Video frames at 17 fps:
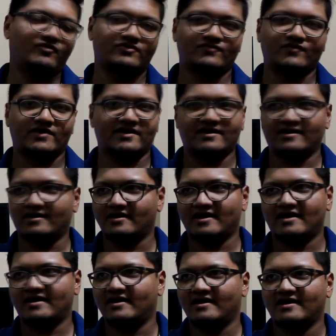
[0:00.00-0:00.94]
was working,
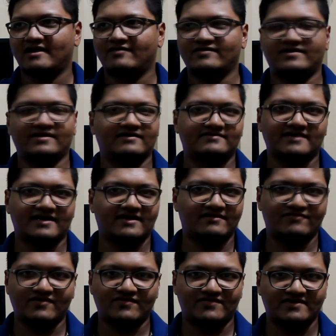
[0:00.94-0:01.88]
and everything started
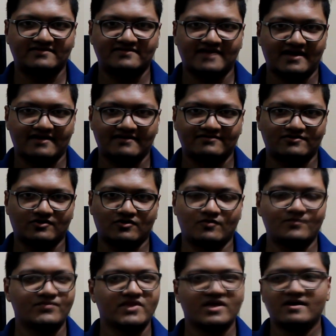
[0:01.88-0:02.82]
in 15 seconds.
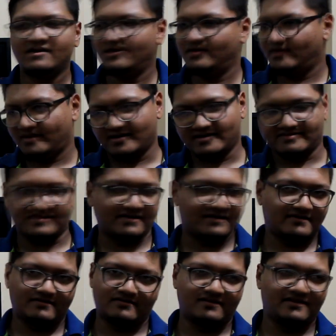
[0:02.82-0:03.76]
So it's
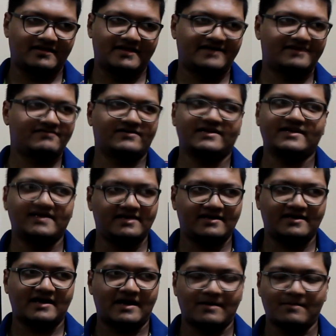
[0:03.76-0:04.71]
a literally